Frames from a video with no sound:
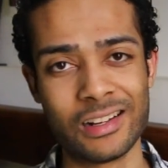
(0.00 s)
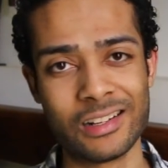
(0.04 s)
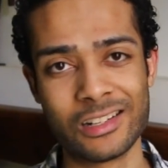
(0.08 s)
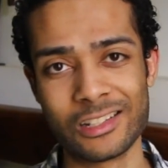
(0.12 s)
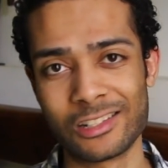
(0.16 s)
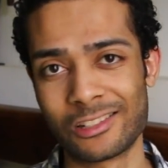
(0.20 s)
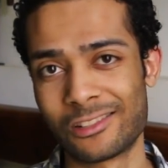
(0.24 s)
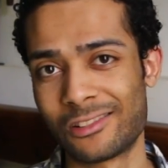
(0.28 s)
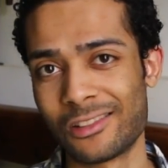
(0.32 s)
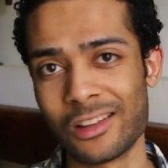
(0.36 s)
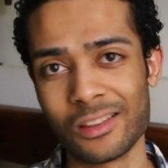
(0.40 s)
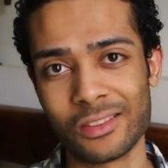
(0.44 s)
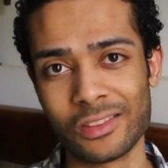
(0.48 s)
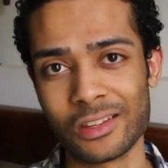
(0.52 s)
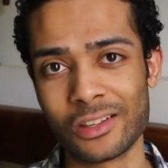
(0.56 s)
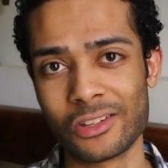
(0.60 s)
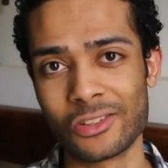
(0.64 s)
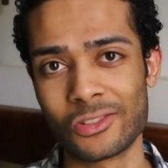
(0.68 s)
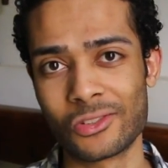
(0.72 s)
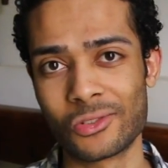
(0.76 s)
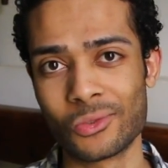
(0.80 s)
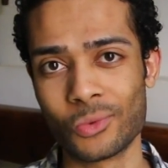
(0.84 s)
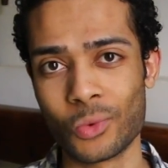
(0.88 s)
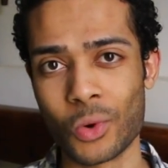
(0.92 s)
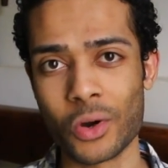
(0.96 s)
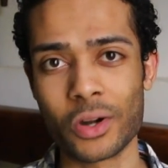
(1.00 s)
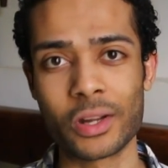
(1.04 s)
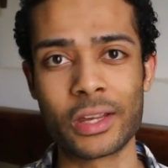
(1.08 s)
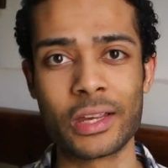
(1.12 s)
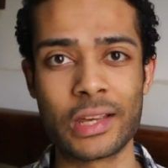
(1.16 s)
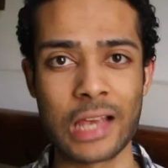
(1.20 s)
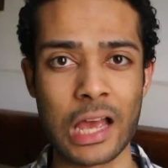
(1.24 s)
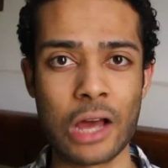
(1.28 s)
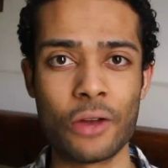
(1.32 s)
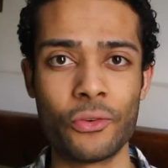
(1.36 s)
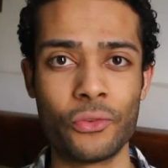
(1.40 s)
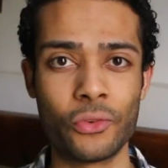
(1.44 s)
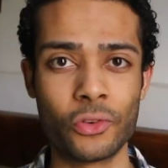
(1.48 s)
Just nothing's
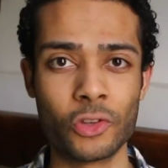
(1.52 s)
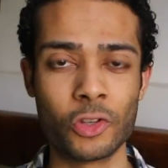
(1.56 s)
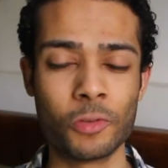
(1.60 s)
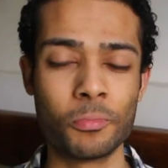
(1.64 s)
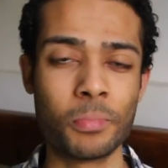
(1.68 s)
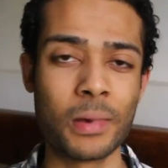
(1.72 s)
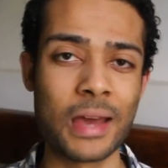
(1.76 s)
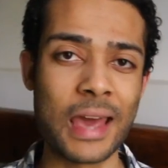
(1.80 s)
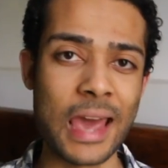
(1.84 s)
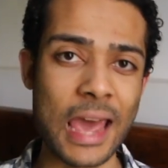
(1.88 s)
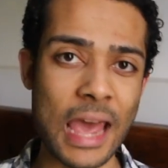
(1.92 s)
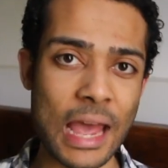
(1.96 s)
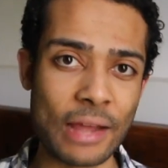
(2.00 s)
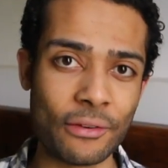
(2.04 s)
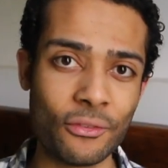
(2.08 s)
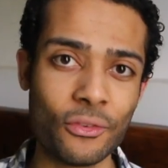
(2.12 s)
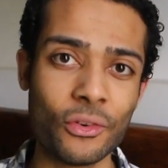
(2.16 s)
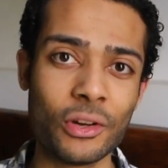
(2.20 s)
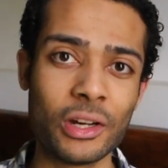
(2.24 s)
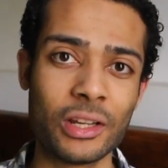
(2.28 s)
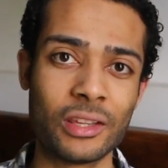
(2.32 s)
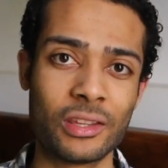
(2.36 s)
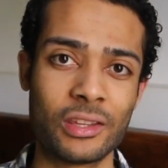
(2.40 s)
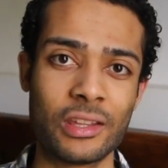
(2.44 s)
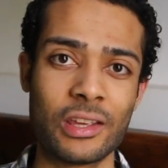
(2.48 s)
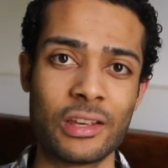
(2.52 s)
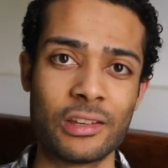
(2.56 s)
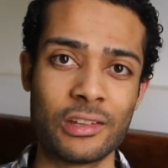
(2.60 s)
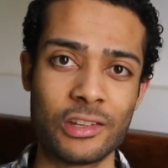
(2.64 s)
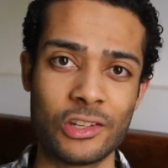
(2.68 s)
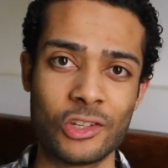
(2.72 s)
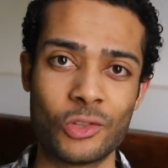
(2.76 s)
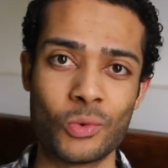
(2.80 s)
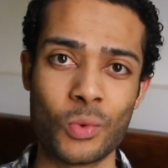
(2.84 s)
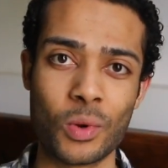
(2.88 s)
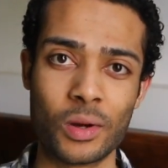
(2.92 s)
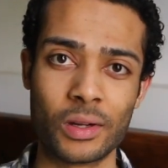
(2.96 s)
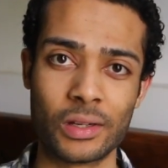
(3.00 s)
working out for you, but everything
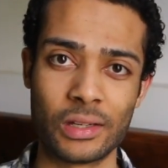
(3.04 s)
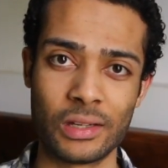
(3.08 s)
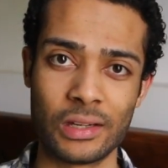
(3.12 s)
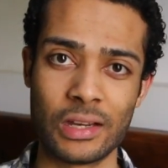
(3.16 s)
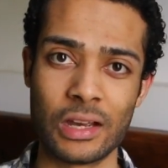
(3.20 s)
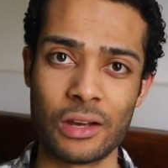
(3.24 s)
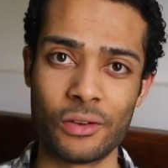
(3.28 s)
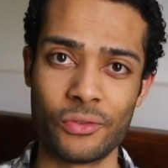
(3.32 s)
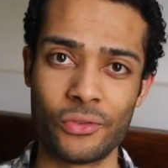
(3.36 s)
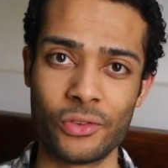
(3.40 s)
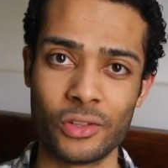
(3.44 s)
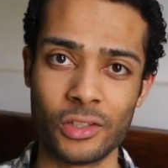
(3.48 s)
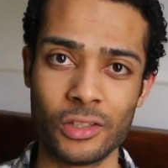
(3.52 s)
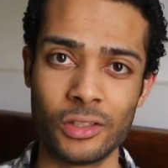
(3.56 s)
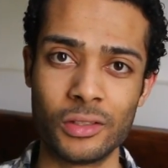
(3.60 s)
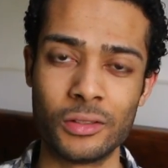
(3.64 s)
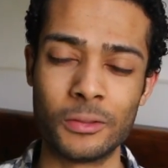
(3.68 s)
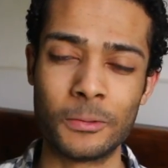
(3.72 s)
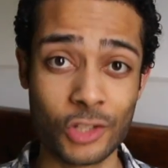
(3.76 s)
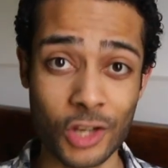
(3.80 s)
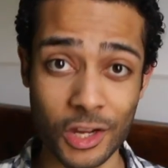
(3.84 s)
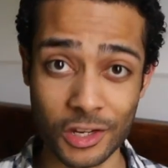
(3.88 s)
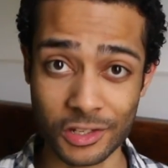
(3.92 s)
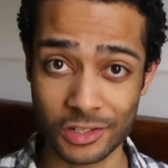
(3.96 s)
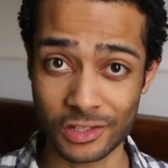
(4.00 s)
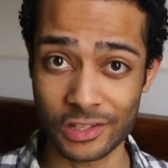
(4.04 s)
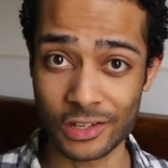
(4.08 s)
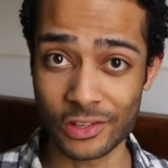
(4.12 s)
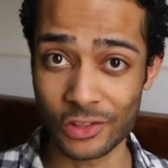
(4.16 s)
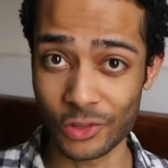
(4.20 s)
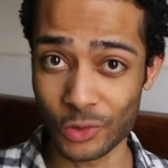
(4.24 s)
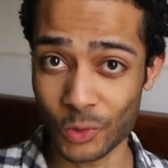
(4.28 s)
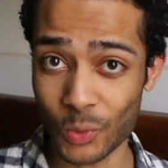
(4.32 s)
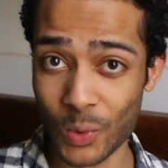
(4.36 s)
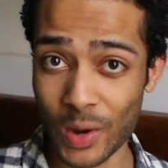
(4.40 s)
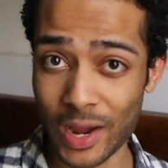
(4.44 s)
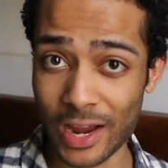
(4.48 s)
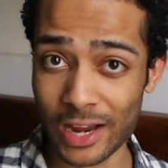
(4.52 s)
is working out for you, just in
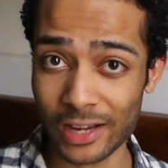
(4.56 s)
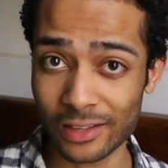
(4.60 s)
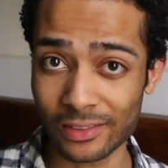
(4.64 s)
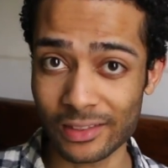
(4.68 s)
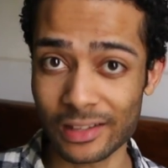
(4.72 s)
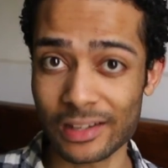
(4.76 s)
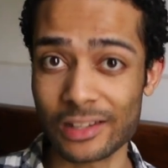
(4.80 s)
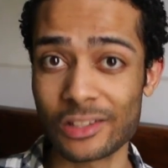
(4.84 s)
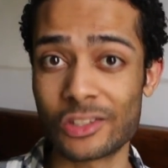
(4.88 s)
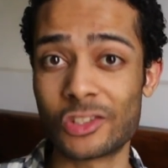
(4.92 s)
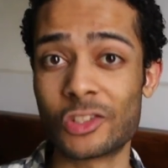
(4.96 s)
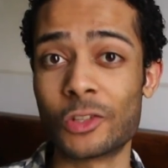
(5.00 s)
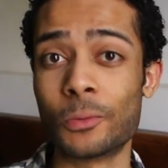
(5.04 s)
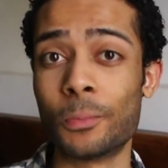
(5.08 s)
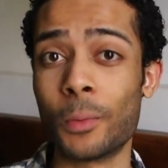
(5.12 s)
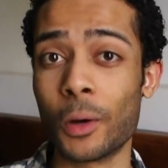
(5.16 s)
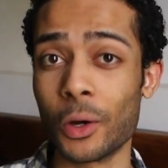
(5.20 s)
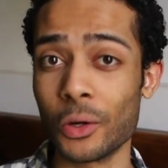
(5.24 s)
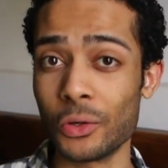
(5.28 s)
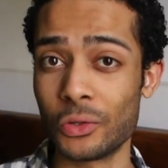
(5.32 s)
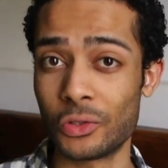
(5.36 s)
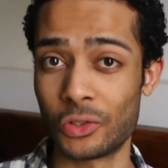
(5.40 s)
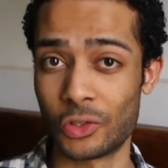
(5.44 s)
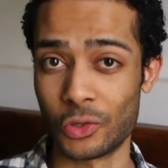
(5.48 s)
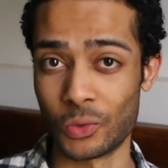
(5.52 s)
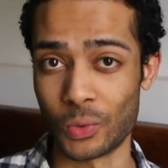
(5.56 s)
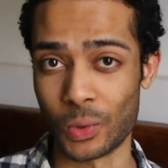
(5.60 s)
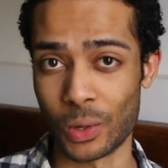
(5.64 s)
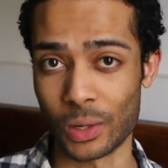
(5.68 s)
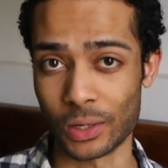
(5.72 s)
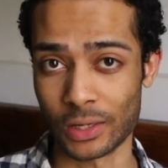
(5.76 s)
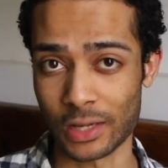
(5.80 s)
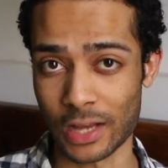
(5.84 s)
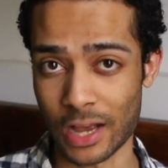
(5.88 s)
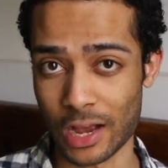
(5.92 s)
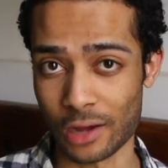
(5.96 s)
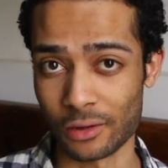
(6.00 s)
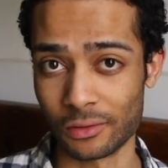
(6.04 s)
the way that it's supposed to
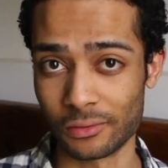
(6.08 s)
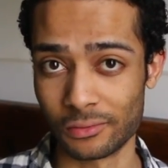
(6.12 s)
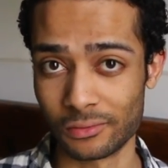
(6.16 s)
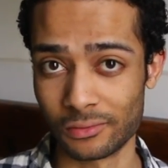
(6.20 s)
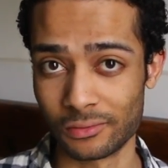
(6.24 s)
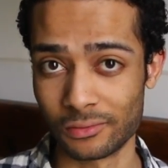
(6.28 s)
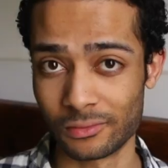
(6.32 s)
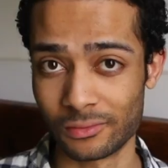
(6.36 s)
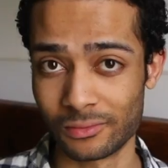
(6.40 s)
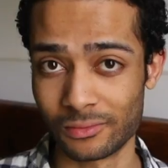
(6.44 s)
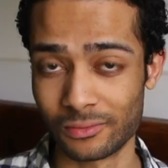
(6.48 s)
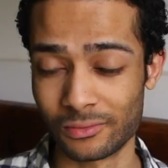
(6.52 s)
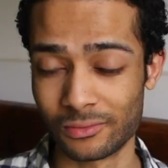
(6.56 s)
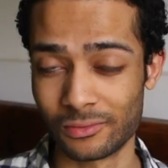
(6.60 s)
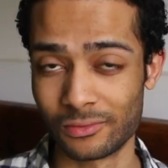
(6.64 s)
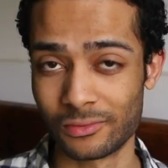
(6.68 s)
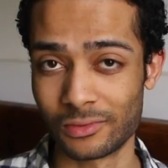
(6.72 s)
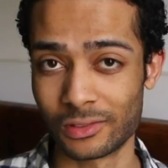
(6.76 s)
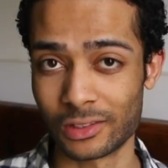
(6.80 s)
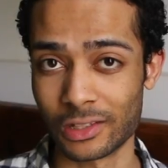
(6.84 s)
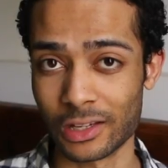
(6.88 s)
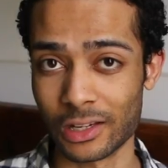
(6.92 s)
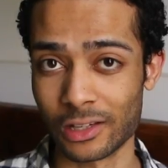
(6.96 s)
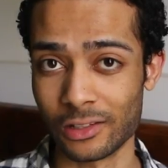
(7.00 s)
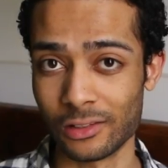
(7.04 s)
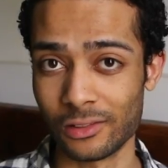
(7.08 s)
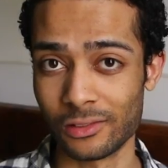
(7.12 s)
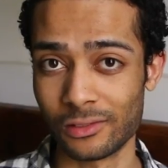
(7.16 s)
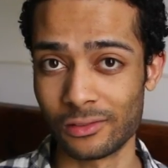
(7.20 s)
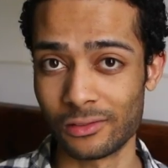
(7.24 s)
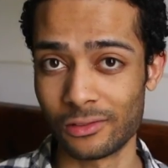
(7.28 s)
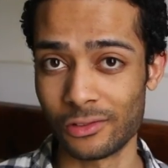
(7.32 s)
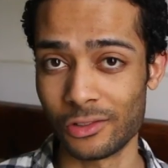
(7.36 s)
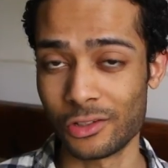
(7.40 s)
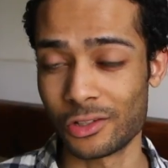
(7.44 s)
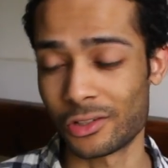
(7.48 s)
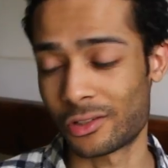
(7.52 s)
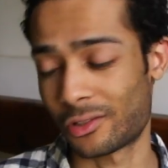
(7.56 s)
work out, okay?
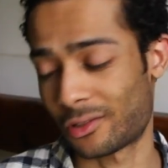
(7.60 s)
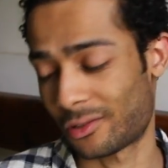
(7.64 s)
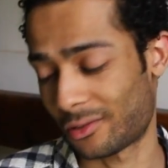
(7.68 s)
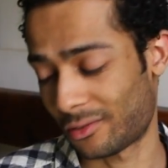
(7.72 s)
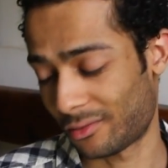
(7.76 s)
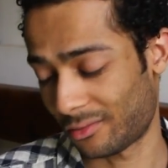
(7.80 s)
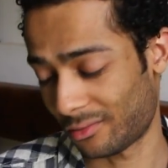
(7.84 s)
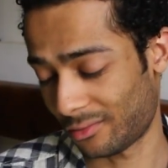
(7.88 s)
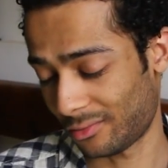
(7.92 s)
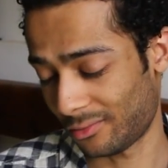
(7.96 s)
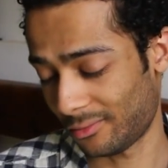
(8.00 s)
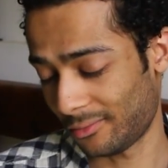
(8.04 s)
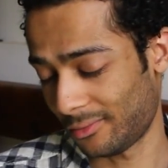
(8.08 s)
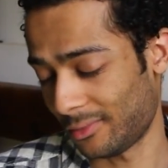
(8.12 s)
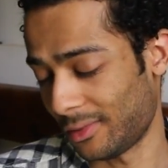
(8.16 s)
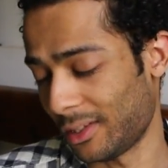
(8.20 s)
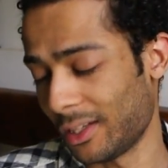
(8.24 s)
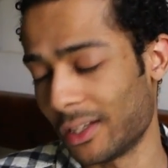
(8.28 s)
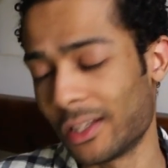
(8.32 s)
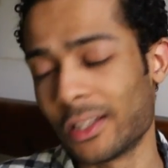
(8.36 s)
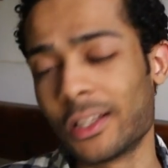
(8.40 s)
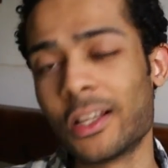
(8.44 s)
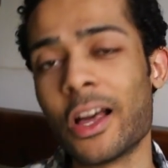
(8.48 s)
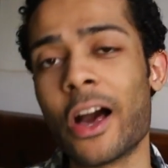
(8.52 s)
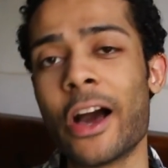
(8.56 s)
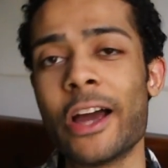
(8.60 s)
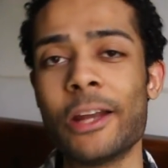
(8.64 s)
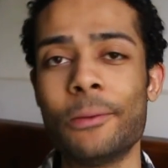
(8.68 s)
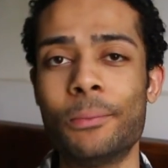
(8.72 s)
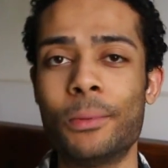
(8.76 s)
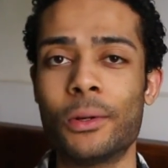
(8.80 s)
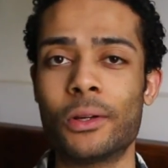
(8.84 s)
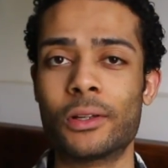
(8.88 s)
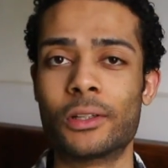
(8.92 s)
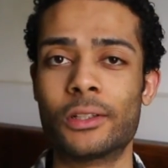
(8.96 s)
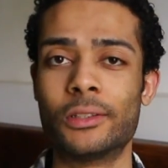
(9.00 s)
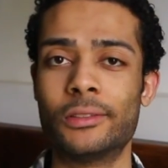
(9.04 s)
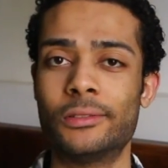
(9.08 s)
You just need a
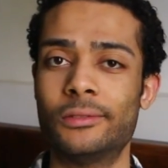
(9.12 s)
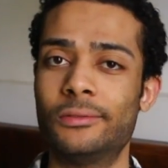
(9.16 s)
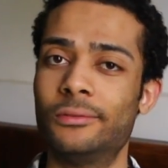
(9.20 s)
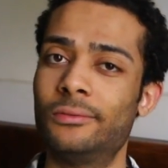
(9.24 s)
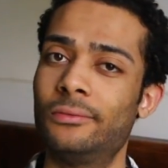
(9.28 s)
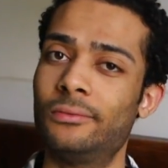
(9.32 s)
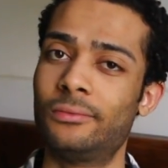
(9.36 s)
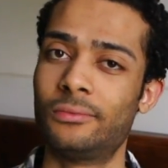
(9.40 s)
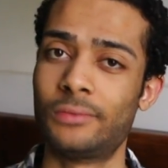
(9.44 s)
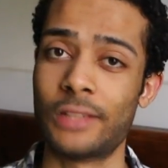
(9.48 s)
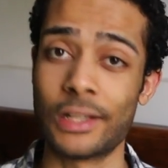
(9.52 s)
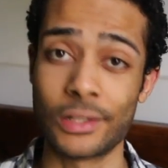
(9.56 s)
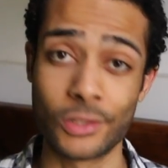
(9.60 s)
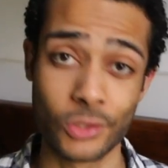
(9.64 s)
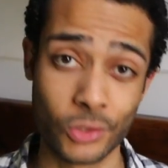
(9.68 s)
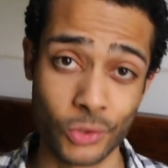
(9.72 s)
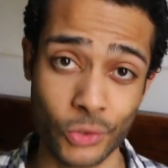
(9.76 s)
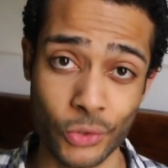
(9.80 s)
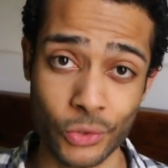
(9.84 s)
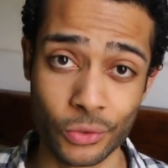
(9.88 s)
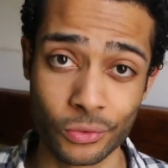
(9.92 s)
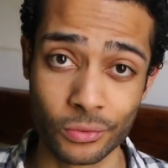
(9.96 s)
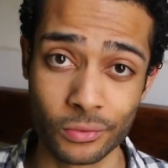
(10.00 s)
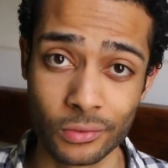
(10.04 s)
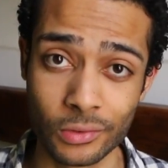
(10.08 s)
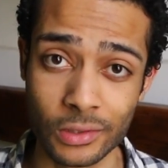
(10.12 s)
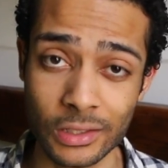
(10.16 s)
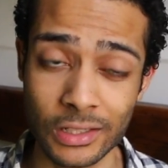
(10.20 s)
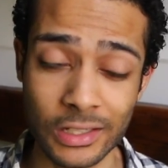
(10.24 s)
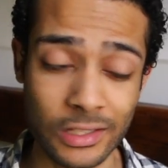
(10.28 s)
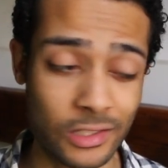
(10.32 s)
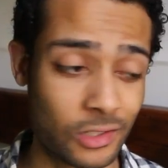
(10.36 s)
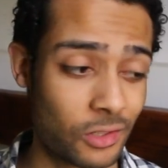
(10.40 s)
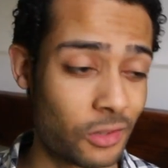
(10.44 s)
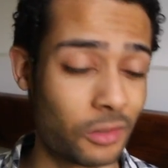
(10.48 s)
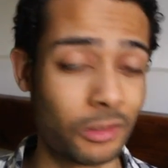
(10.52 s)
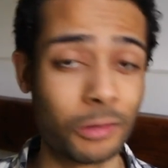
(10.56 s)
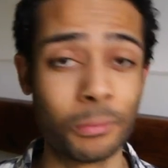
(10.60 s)
guidebook, that's all. You
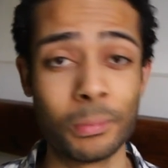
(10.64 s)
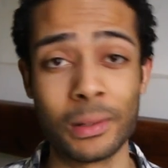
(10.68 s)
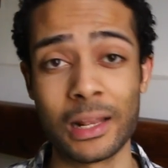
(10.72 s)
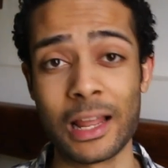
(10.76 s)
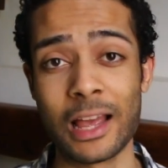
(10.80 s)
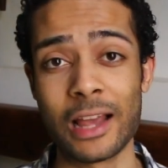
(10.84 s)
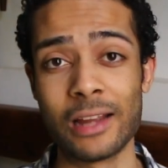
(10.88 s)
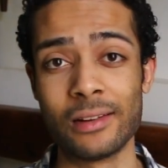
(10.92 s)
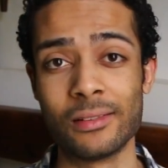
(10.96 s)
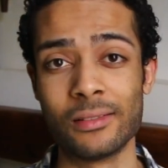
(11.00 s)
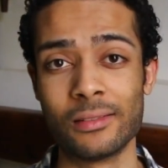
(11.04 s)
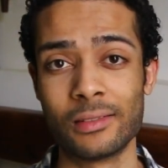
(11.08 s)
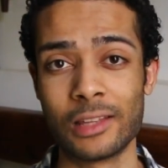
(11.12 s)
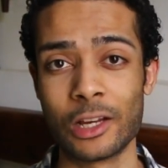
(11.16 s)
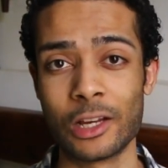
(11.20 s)
need to know the plan.